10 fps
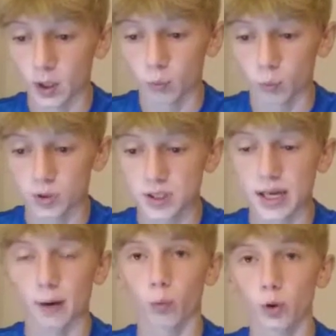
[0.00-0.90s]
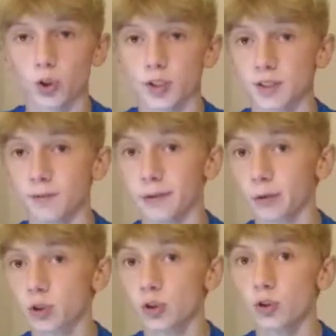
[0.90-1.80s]
We'll see what Justin Fields
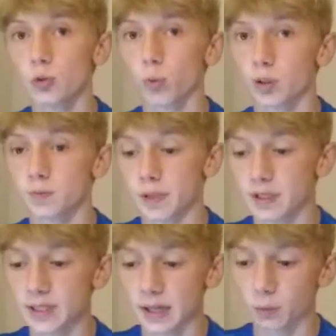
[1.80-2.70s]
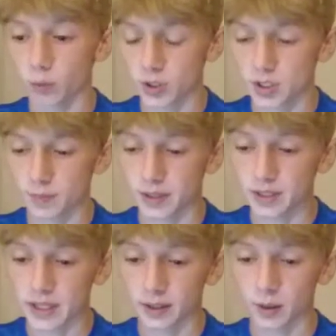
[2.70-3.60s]
can do once the Big
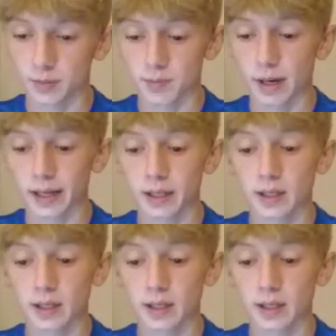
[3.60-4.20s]
Ten comes back